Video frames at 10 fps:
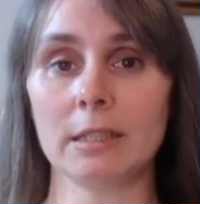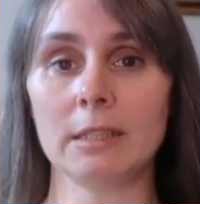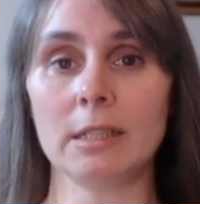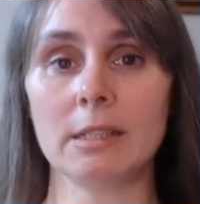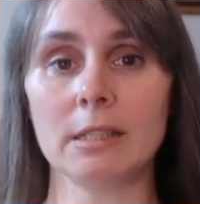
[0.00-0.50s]

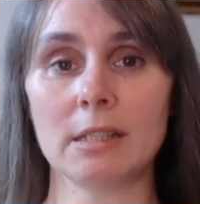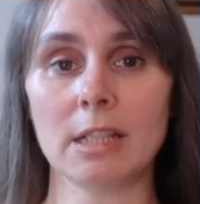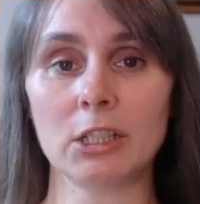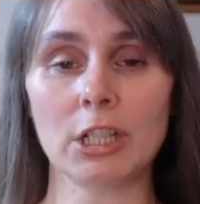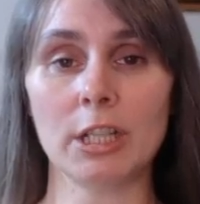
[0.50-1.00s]
It is
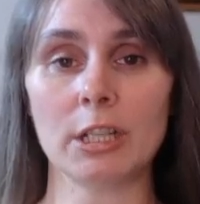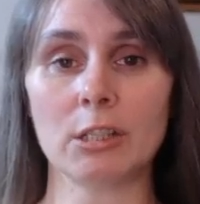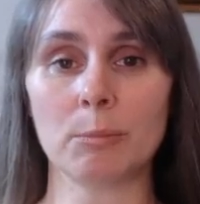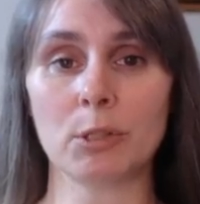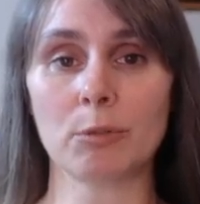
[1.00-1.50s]
essentially a
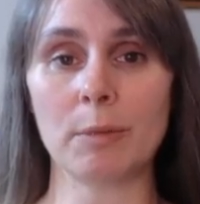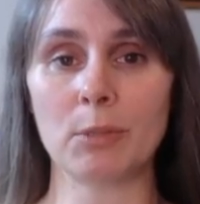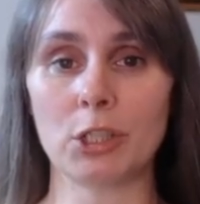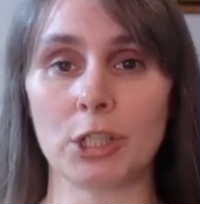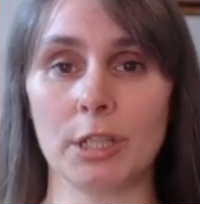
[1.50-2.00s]

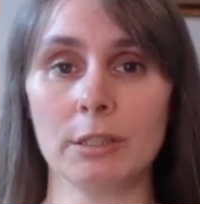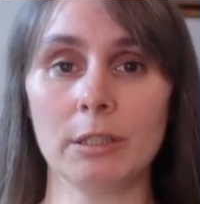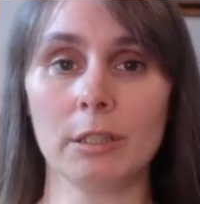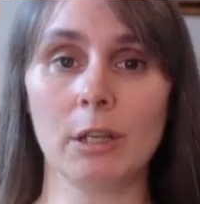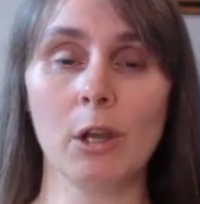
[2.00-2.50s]
subscription